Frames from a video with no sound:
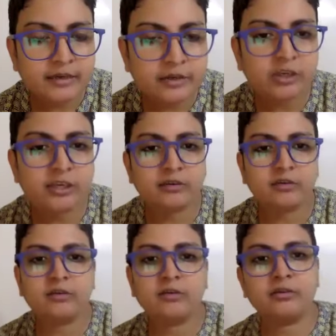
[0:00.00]
in your
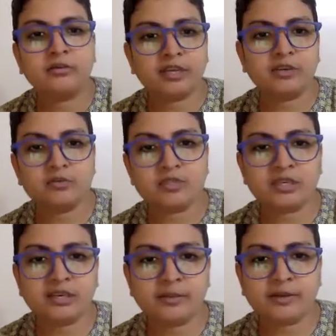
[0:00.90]
litter, you can use a
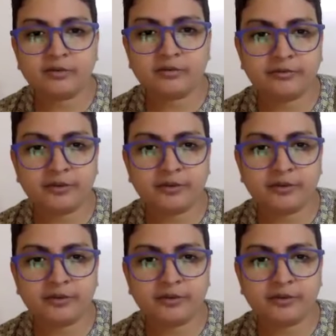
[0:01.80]
little bit of